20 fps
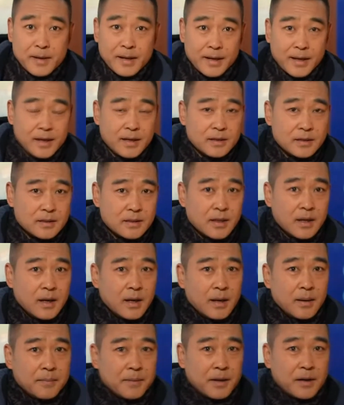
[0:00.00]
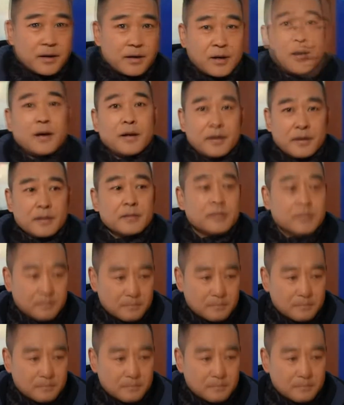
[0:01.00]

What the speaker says: I guess, but not,